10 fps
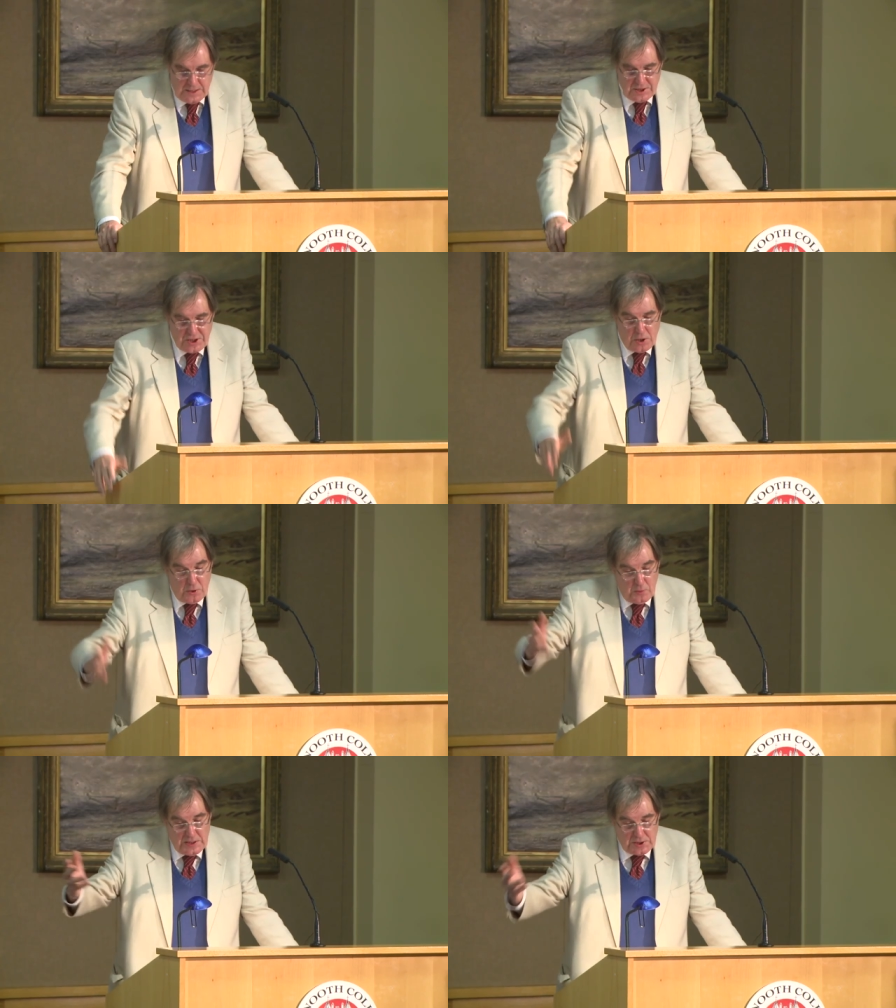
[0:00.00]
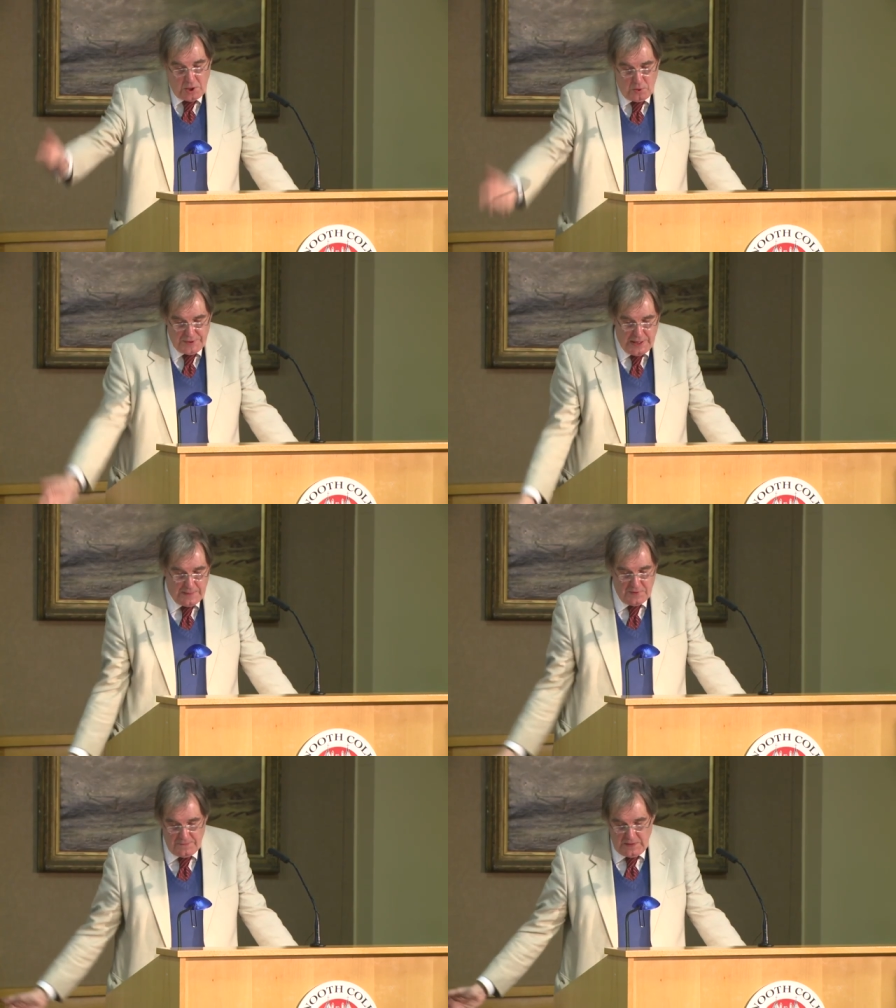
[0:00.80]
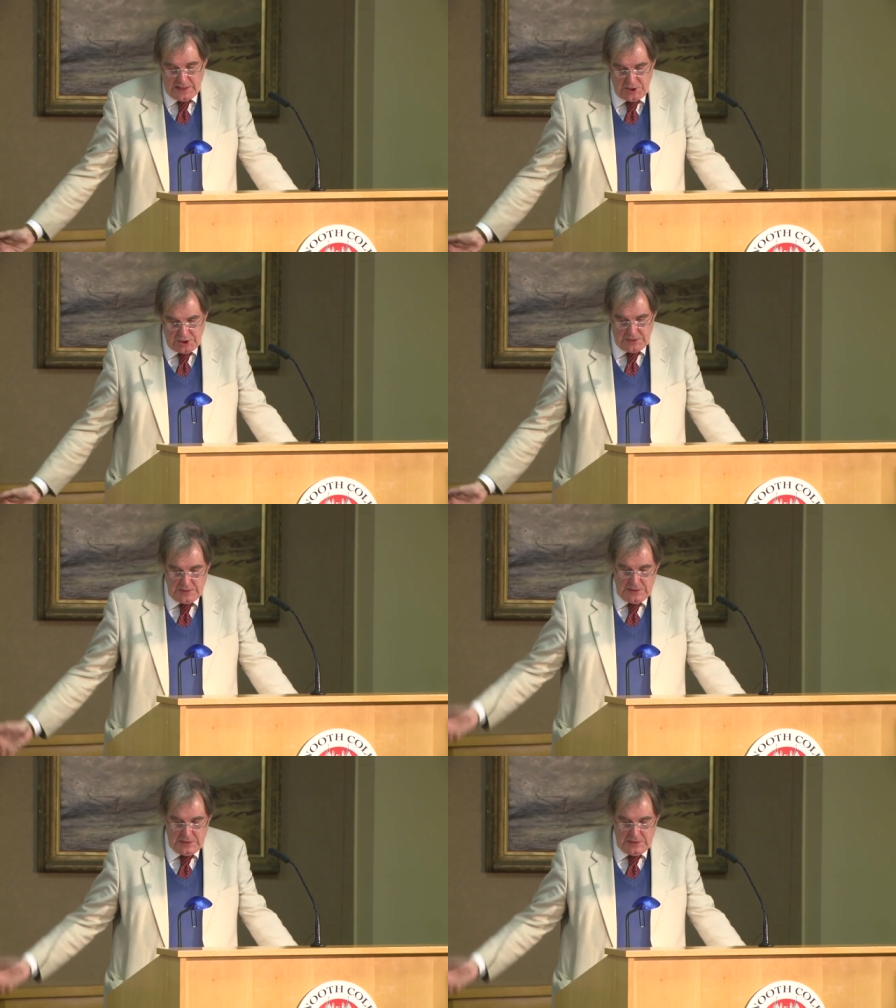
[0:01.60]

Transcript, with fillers: So, we are told the name of the village.